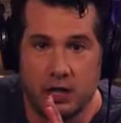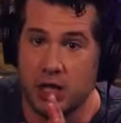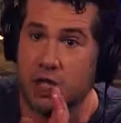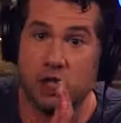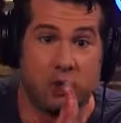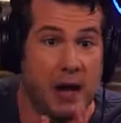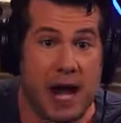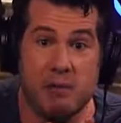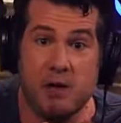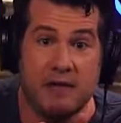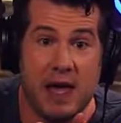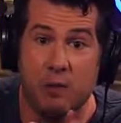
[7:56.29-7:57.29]
You can try and
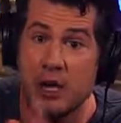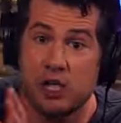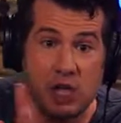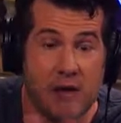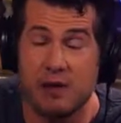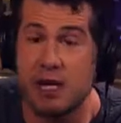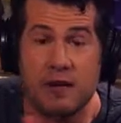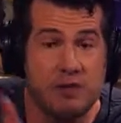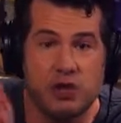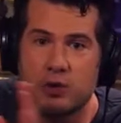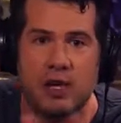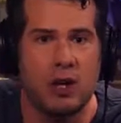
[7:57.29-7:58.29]
move that weight, shove and heave
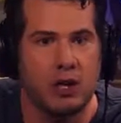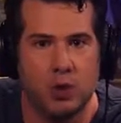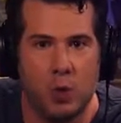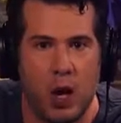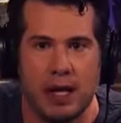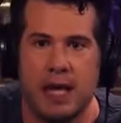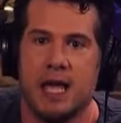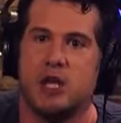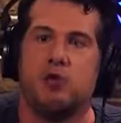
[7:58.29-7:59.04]
and strain all you want.